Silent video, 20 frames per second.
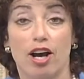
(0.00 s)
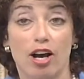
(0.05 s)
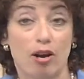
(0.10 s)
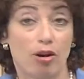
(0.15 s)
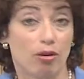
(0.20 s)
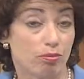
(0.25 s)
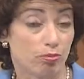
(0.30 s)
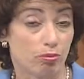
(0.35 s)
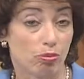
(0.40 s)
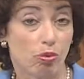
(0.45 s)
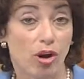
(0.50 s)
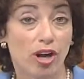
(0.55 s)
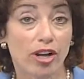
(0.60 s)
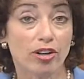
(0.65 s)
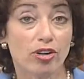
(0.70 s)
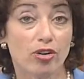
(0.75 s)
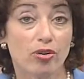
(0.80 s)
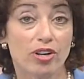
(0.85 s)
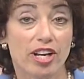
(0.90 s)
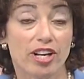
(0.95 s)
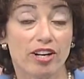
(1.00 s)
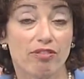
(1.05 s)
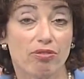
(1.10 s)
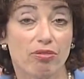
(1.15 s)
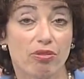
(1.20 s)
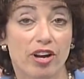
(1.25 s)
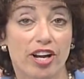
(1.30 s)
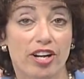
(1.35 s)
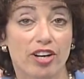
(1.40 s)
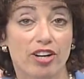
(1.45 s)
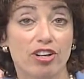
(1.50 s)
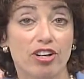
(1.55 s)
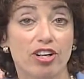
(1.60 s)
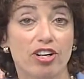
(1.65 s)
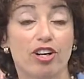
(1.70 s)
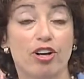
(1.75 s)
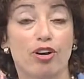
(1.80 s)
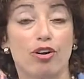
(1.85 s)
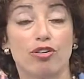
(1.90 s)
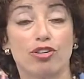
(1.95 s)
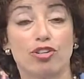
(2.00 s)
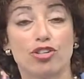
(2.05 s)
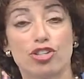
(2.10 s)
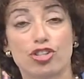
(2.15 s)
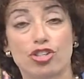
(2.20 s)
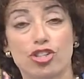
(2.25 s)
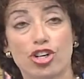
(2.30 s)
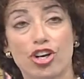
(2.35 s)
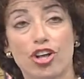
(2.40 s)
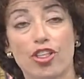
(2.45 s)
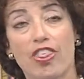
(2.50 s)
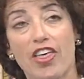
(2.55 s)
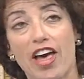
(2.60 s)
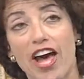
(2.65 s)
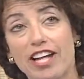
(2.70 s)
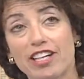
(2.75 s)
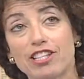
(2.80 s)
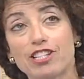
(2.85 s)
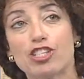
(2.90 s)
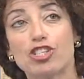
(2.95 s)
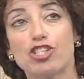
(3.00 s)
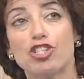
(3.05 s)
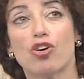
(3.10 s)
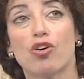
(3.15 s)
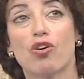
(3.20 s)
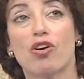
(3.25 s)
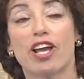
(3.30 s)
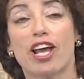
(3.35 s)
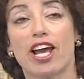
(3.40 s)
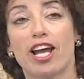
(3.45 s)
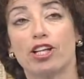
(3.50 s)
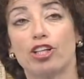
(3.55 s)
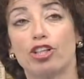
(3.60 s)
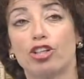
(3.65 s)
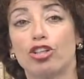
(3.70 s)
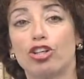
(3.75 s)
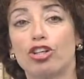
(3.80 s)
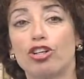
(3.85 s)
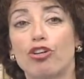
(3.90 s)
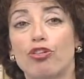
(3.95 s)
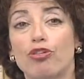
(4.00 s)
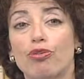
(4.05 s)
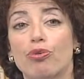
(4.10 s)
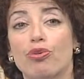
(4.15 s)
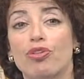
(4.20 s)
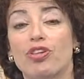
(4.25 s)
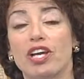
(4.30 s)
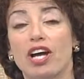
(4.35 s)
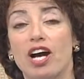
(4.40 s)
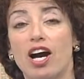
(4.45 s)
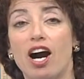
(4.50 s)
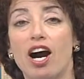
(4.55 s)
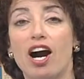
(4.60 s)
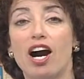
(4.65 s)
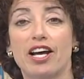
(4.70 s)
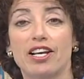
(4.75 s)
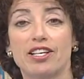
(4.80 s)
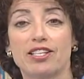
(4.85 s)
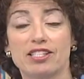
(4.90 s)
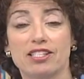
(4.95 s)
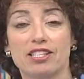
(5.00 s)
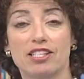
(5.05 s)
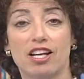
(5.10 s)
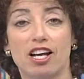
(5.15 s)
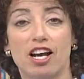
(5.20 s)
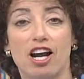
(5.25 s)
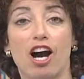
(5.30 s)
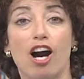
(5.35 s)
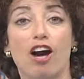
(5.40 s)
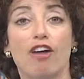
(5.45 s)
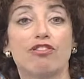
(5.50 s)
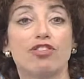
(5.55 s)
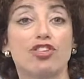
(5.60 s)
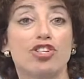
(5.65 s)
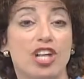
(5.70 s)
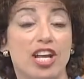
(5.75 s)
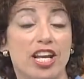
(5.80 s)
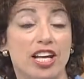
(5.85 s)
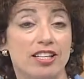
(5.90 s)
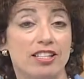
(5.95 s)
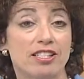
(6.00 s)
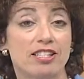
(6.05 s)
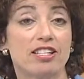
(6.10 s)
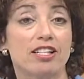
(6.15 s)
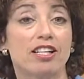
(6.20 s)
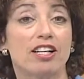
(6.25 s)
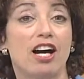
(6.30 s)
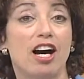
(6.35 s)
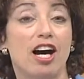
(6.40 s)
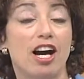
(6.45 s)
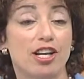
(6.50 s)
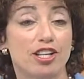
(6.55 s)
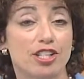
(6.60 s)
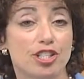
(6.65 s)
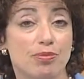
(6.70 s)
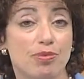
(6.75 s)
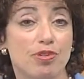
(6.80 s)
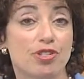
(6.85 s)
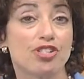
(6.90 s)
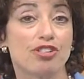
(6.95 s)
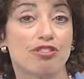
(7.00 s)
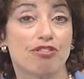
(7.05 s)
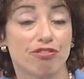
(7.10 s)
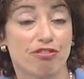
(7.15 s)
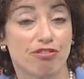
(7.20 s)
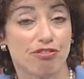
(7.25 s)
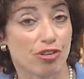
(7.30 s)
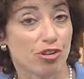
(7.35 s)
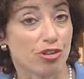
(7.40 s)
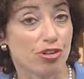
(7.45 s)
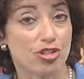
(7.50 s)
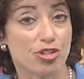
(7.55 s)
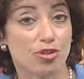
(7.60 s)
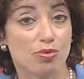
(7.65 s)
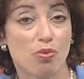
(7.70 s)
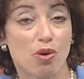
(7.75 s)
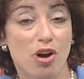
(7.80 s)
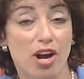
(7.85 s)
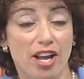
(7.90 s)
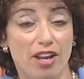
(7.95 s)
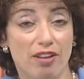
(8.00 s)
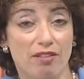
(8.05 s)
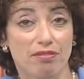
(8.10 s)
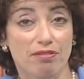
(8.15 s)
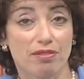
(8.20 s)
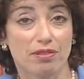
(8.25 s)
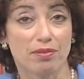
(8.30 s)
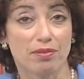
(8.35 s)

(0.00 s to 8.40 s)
one creative writer took that story and looked through the eyes of Jane's husband's first wife.